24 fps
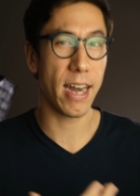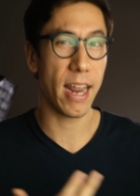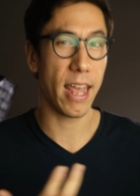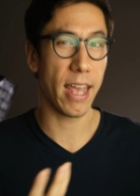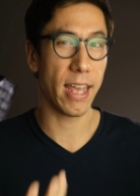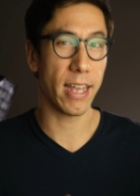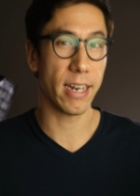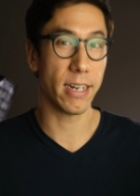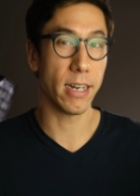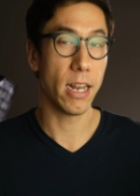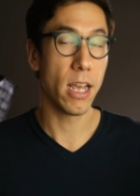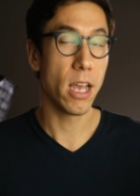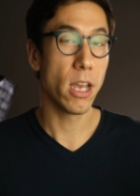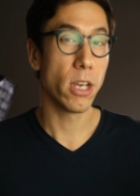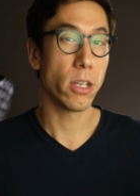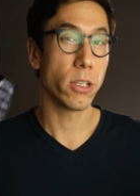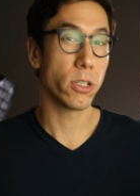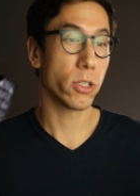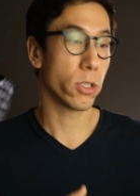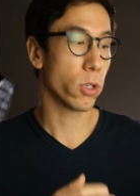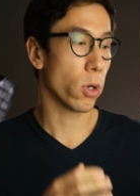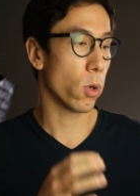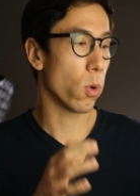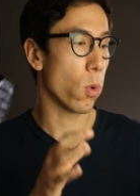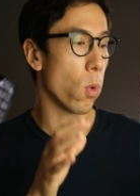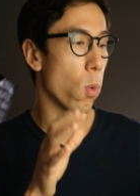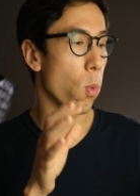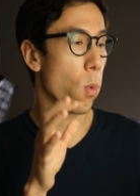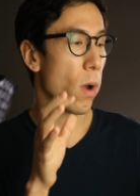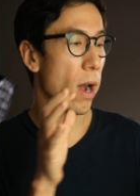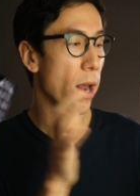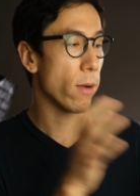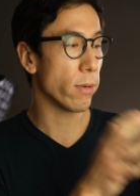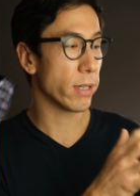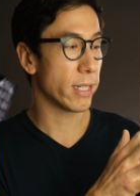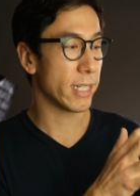And so
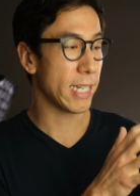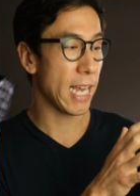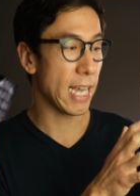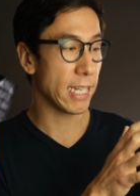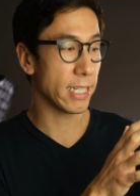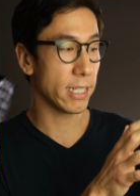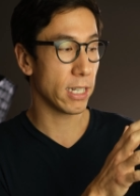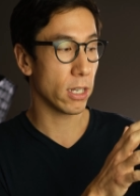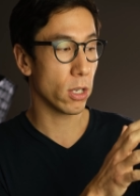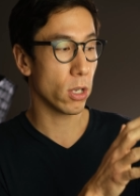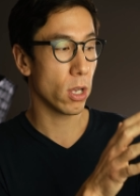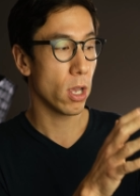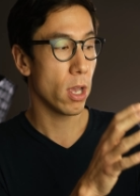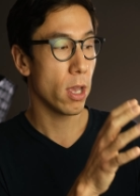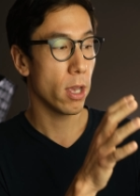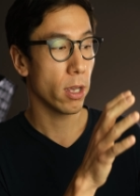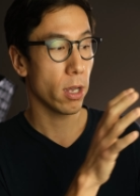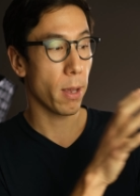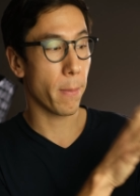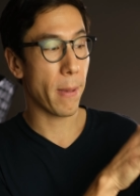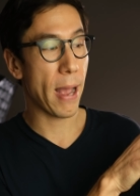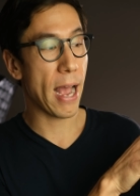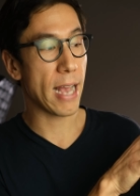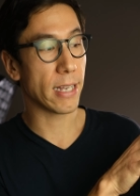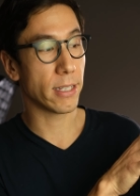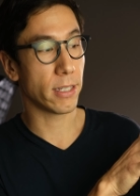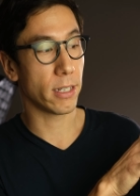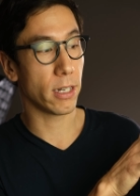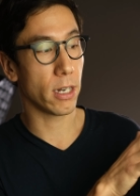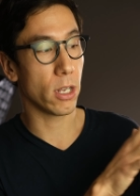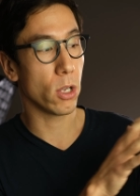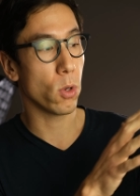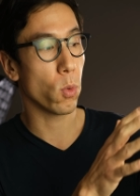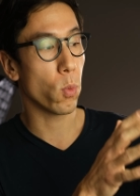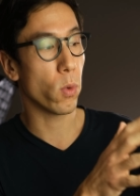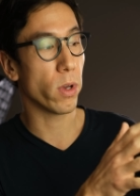when I was testing
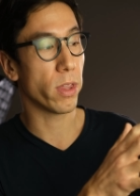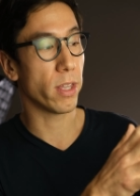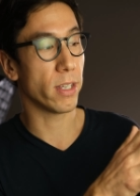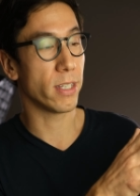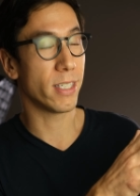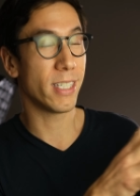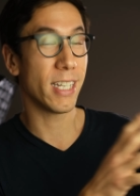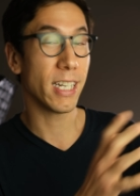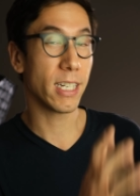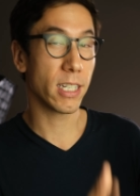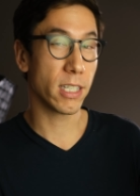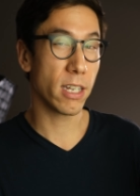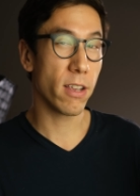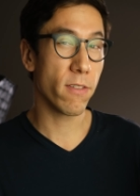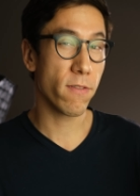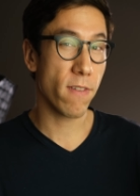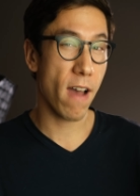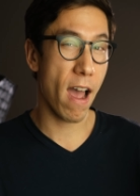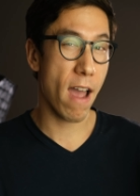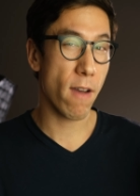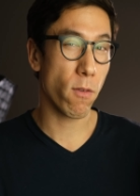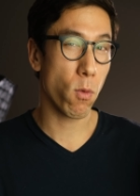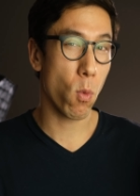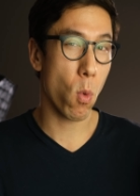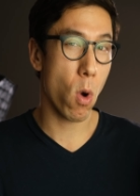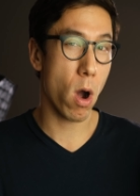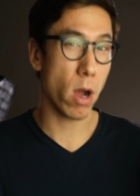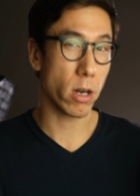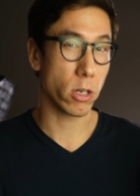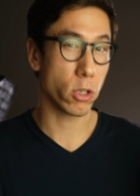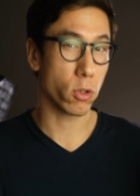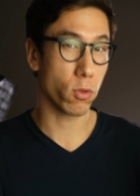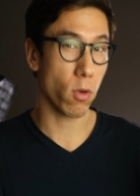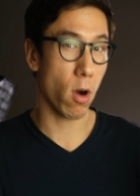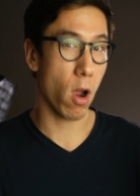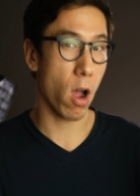capacity with a 65
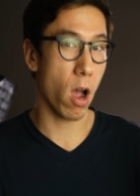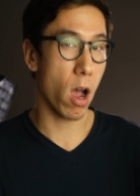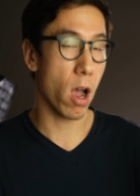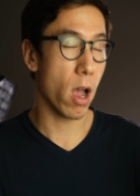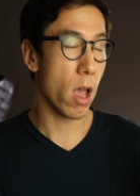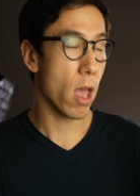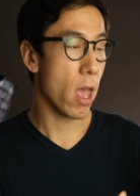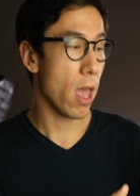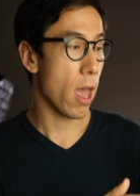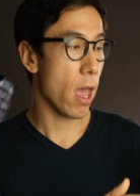watt draw,